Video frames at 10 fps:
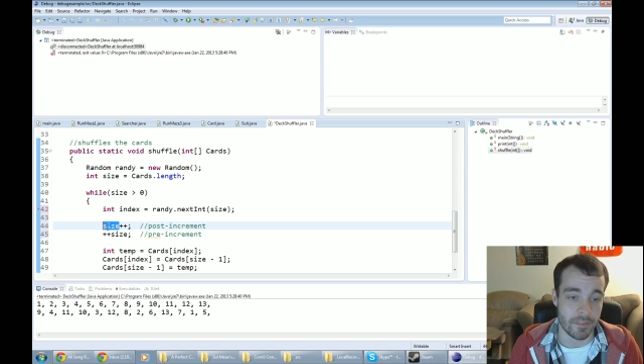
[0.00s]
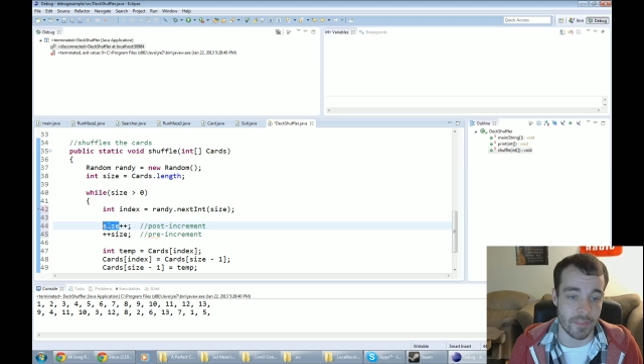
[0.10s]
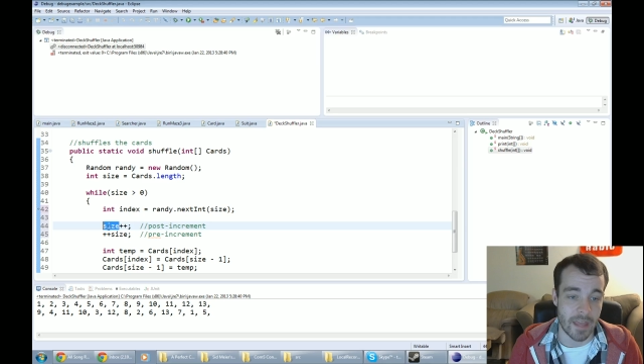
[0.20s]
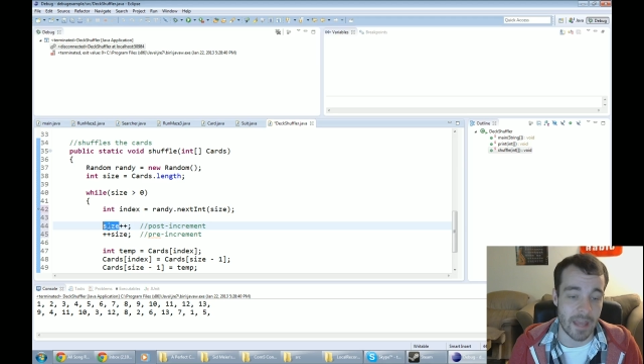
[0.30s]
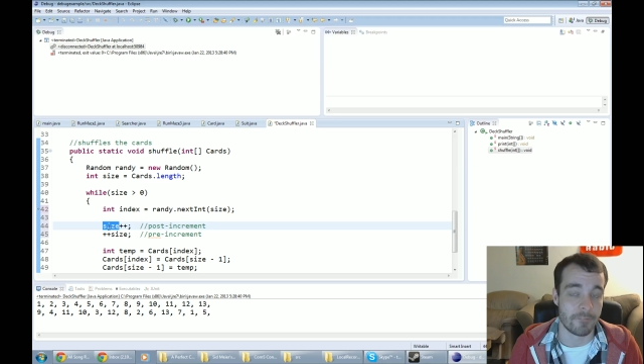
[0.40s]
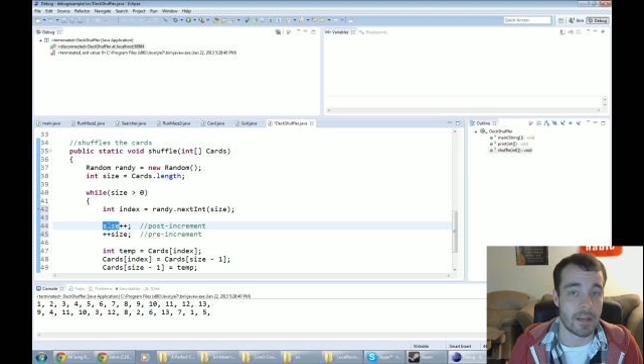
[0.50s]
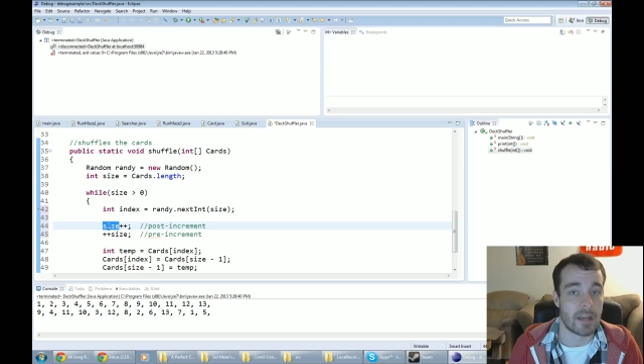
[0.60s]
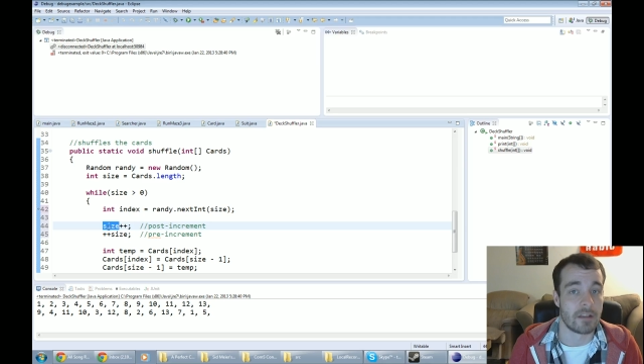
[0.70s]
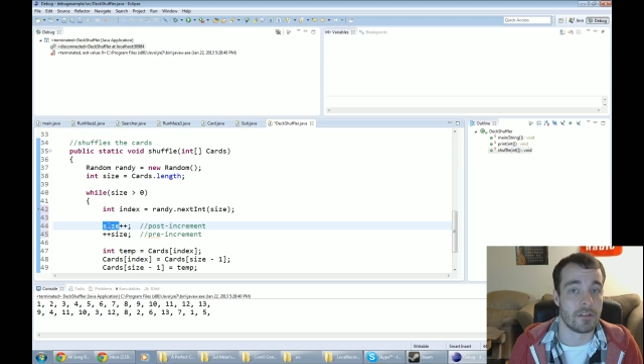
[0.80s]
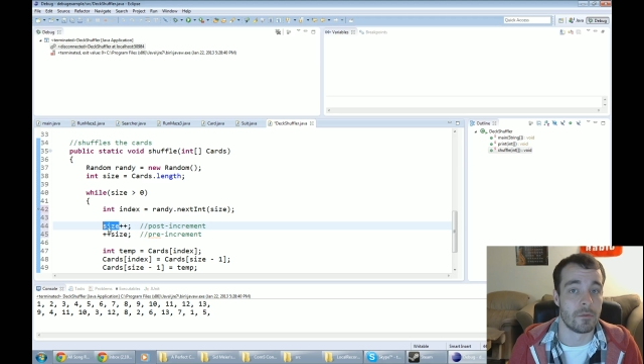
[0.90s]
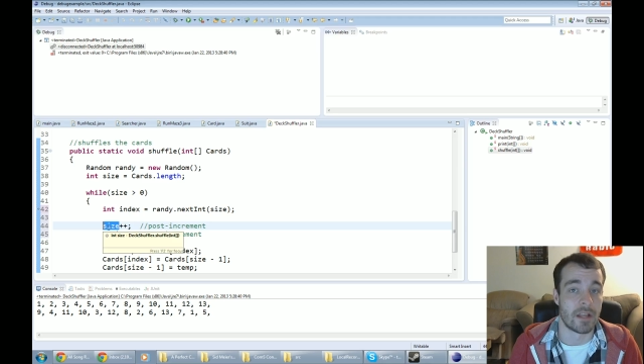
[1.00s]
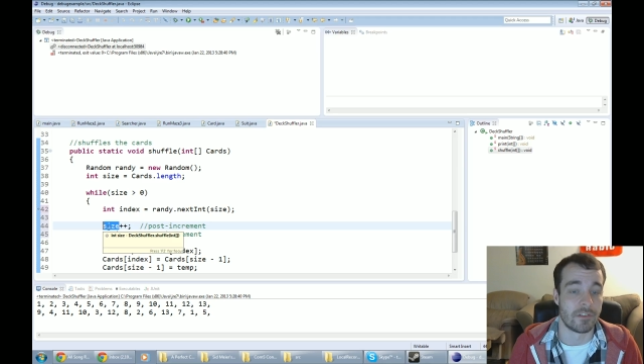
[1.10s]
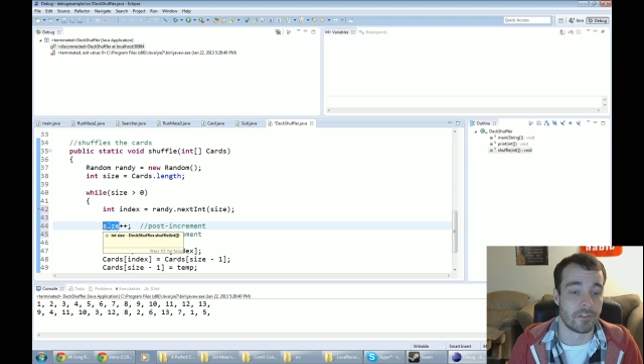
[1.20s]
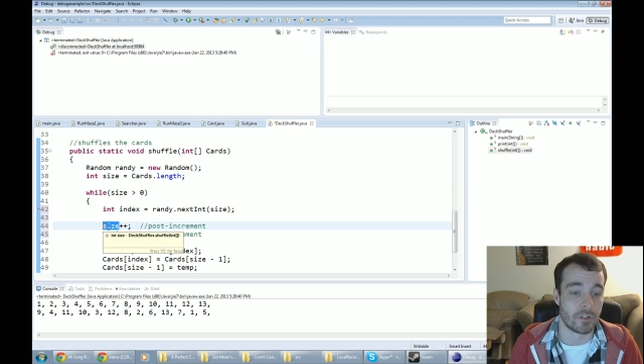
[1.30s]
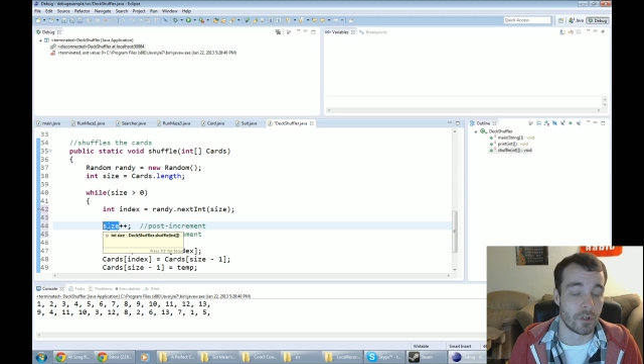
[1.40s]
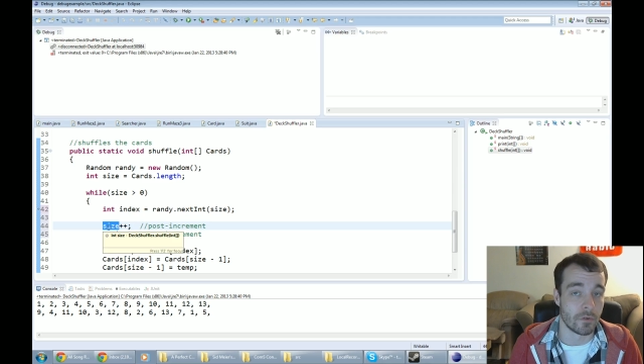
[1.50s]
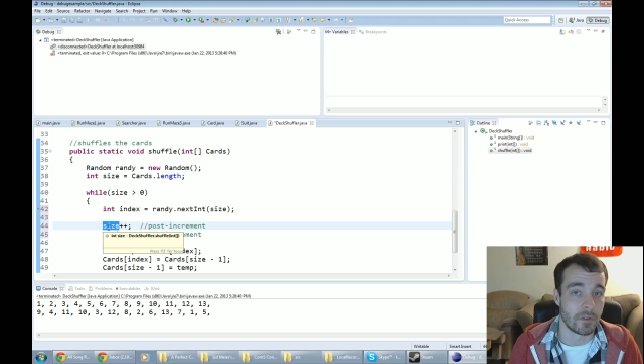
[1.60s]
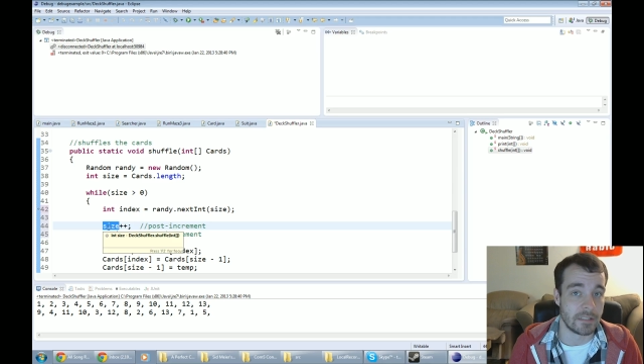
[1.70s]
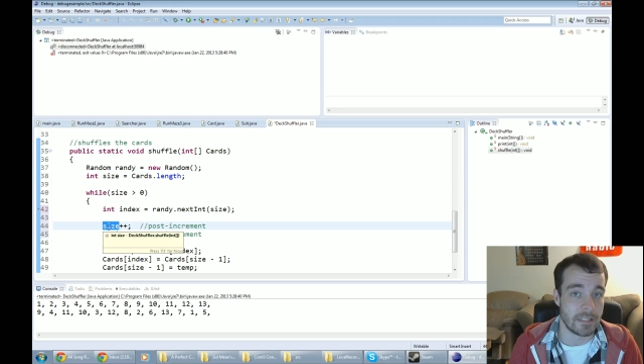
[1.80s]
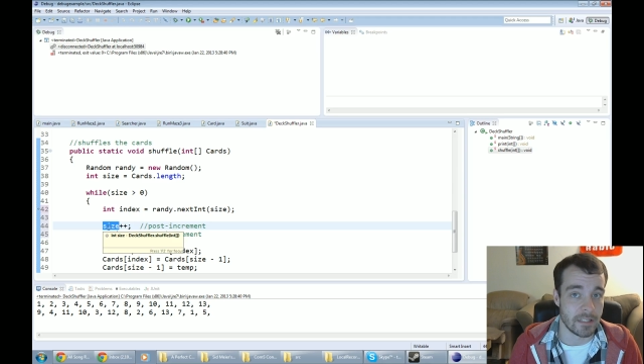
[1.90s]
that value as it
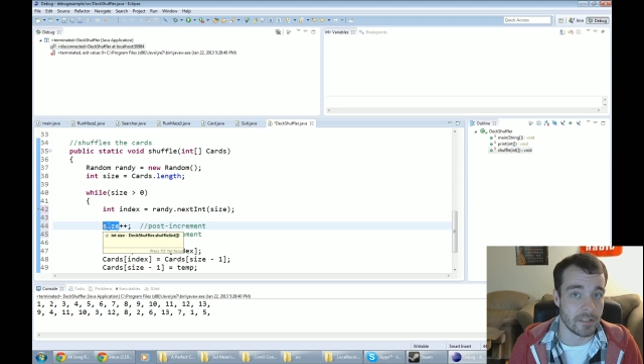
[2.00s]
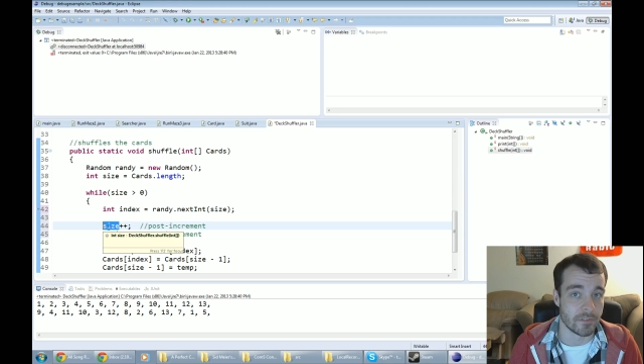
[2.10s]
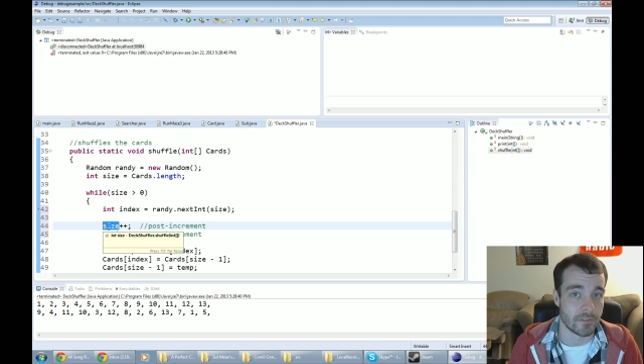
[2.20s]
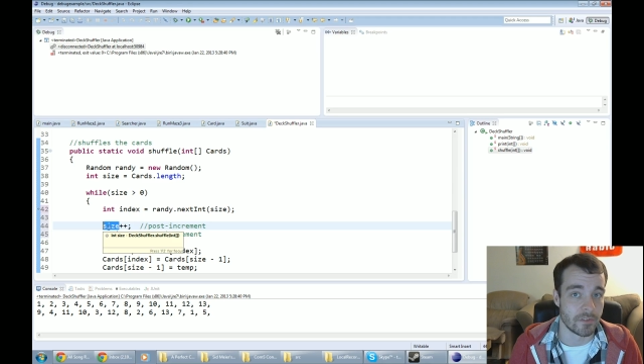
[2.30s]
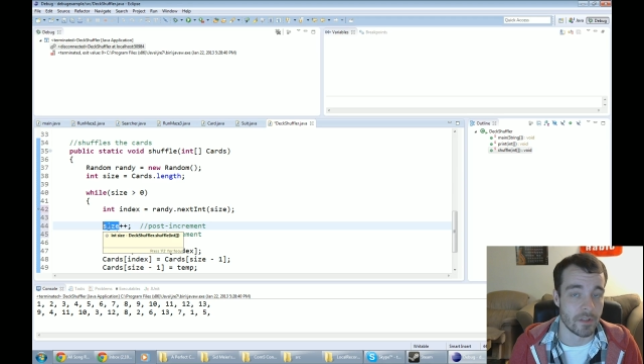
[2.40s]
currently is,